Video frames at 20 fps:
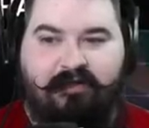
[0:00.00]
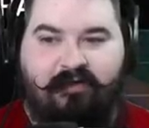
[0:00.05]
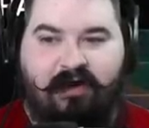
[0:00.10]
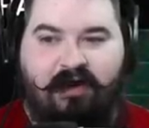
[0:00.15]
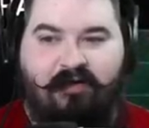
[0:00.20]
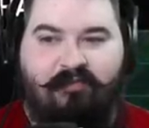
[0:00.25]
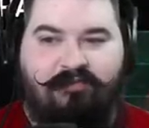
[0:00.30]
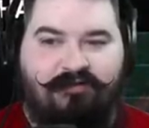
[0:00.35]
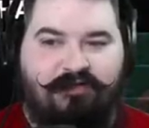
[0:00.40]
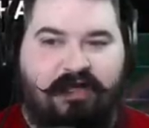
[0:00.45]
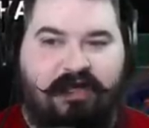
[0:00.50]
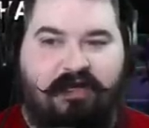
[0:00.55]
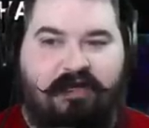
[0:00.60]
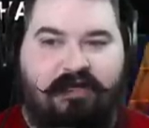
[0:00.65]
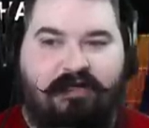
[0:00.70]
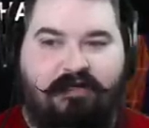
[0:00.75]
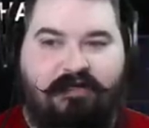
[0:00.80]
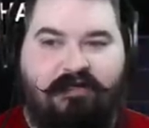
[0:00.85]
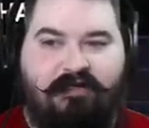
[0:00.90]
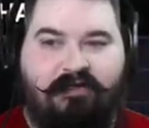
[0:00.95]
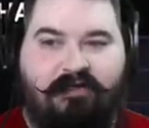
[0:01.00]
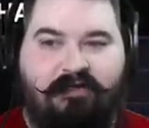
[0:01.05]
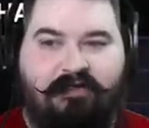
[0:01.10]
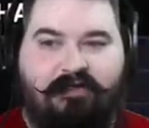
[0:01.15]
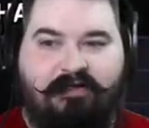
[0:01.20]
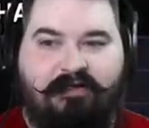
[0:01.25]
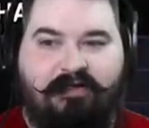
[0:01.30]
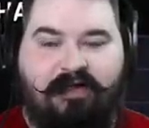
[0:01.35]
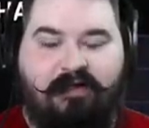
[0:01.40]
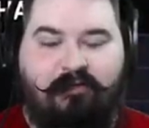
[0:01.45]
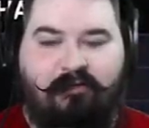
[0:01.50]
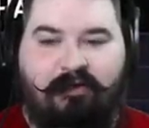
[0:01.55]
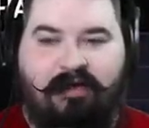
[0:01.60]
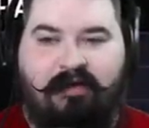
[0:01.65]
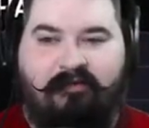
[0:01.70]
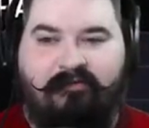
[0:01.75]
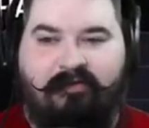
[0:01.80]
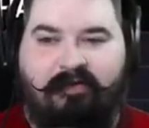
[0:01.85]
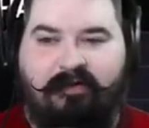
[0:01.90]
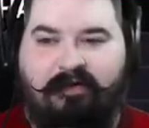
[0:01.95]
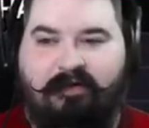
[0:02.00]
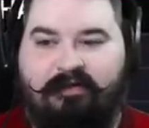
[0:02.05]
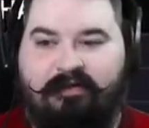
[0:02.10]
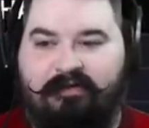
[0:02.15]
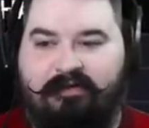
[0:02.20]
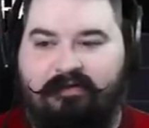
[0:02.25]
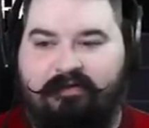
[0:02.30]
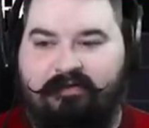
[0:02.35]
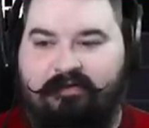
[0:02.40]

grab Jake, and we'll have like